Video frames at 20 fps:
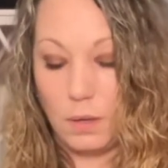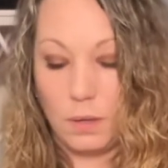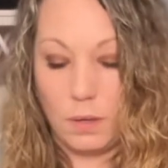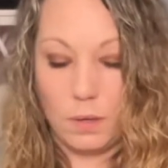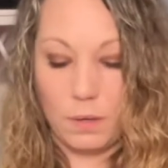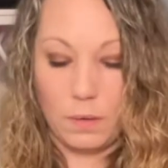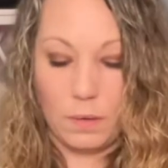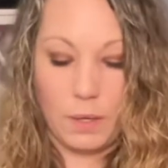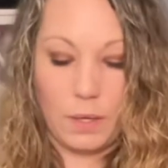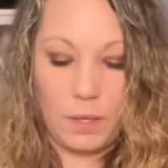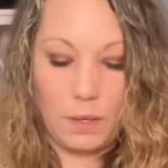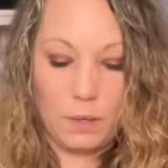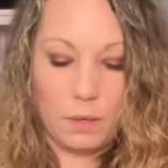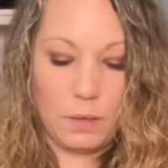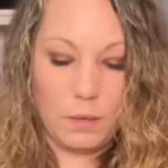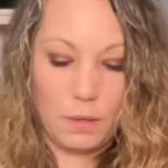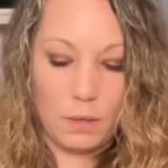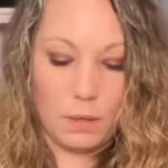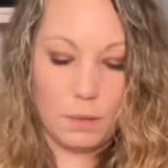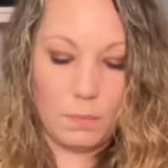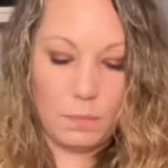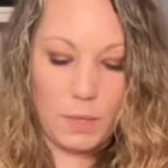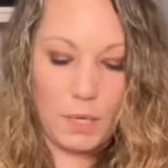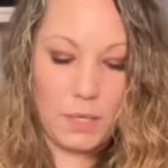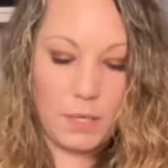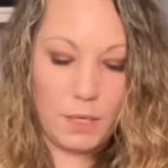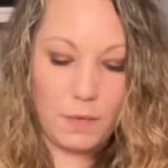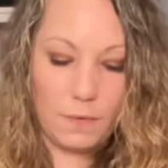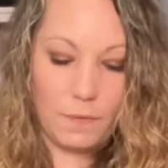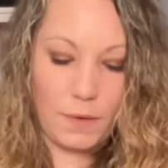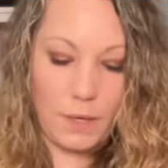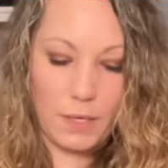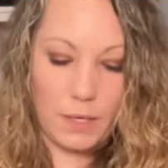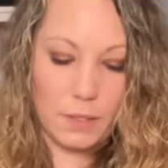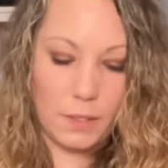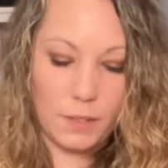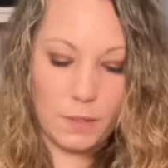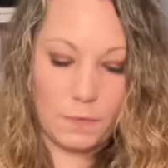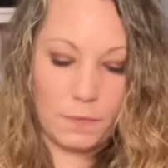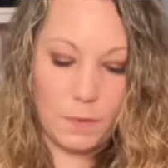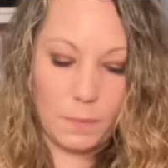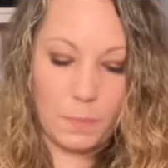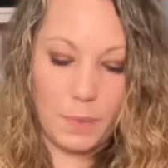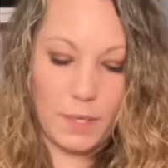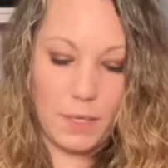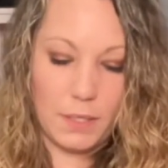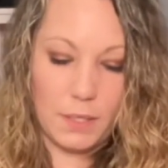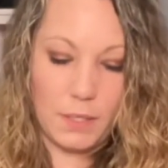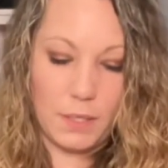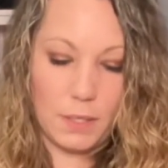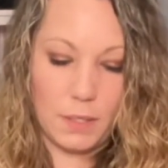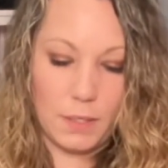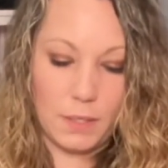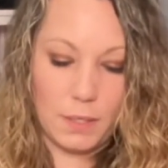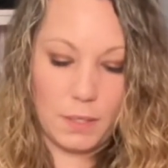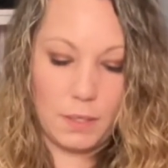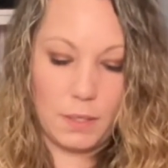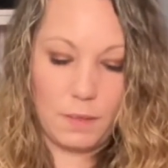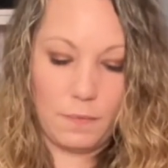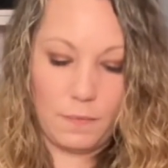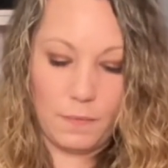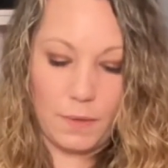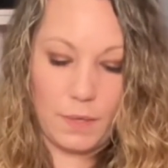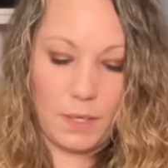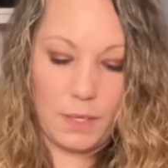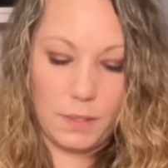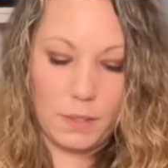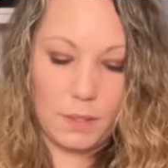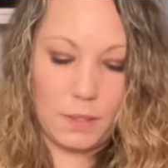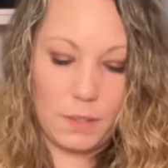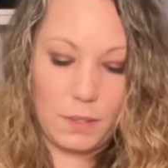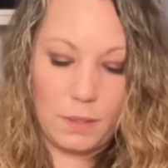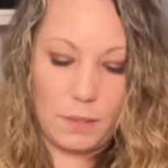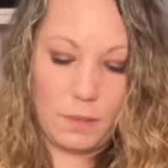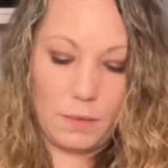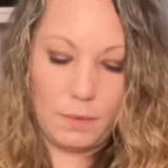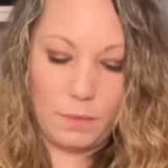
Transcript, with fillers: All right. Any advice for Pisces? Any advice?